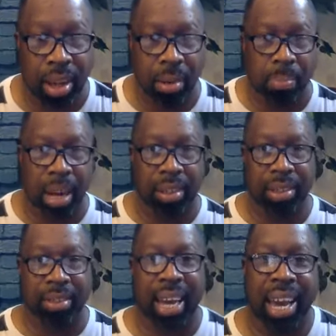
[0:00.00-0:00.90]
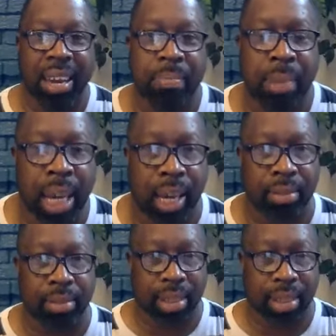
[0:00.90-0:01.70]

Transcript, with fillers: about you. Amen.